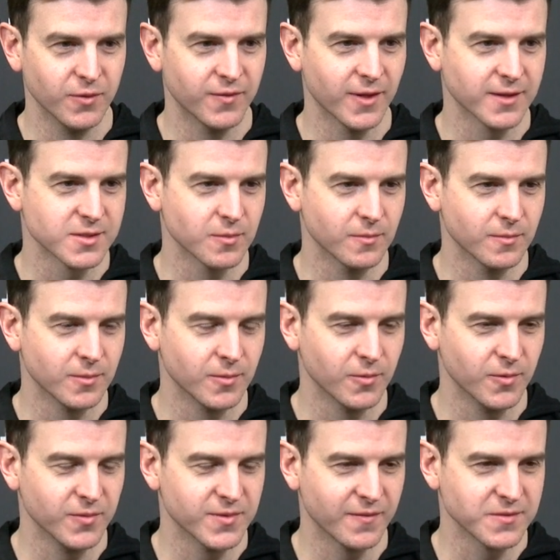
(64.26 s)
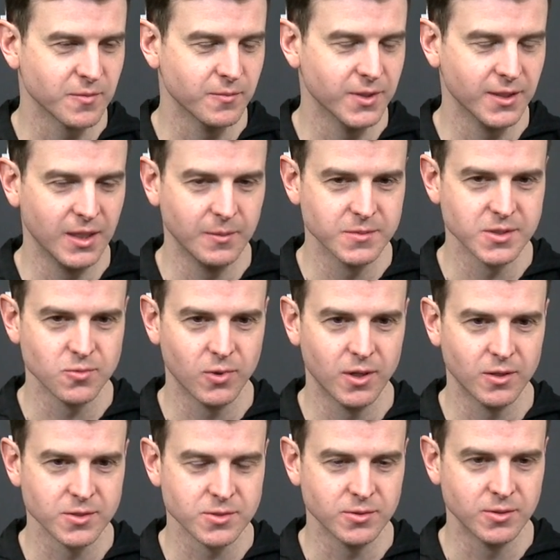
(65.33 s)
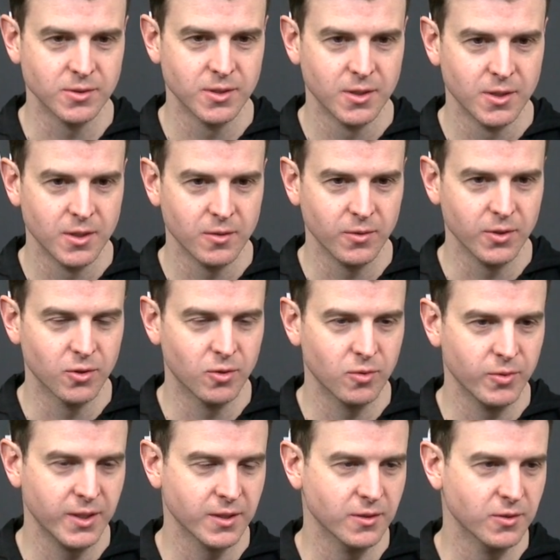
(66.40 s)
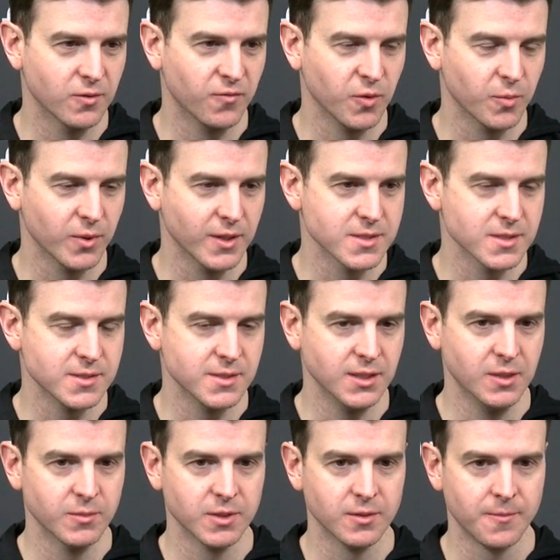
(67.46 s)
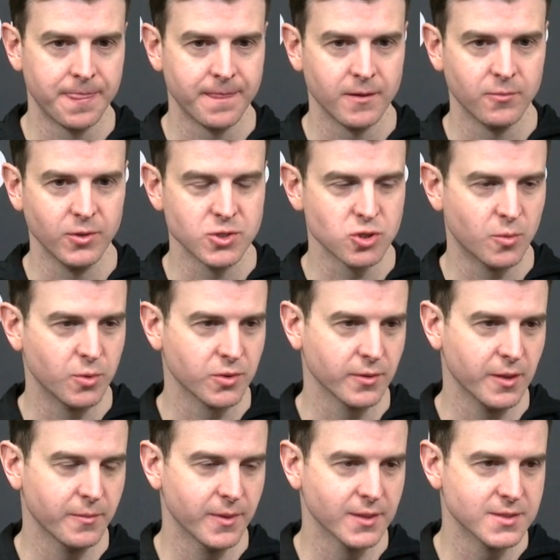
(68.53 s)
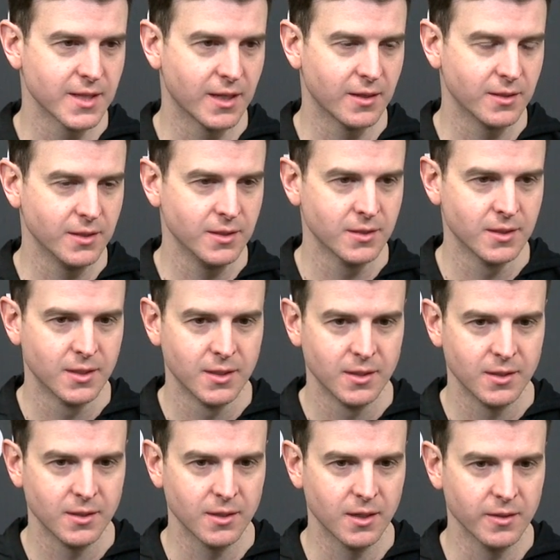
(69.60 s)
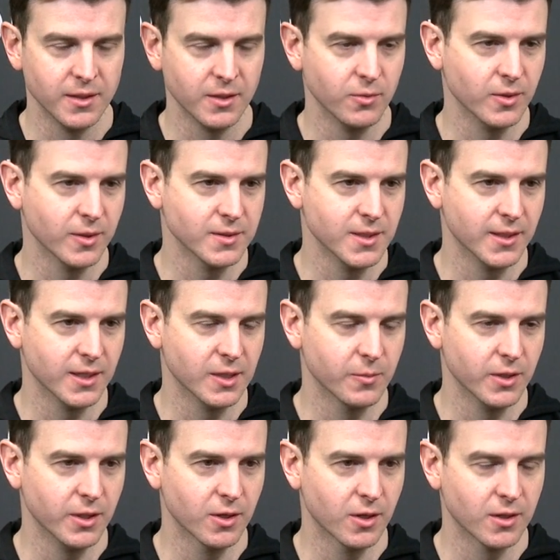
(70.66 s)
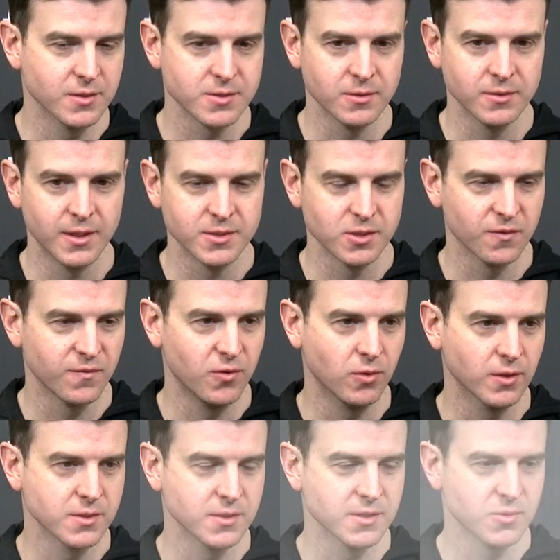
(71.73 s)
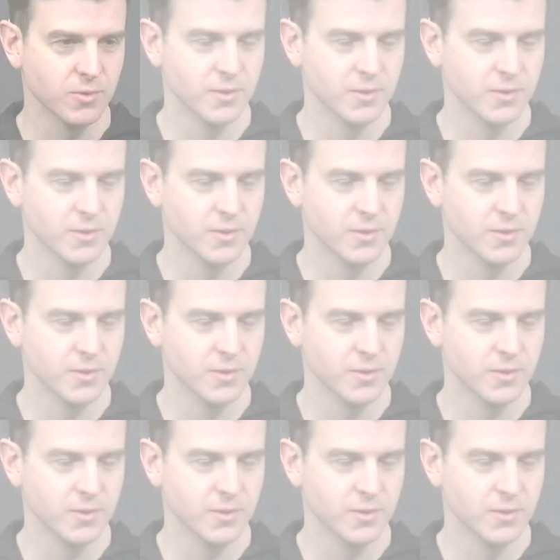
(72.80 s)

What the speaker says: we've had some big games as well. So we know what we can do if we play as a team and we show up with the right mentality. I think we can take anybody on. So that's our focus this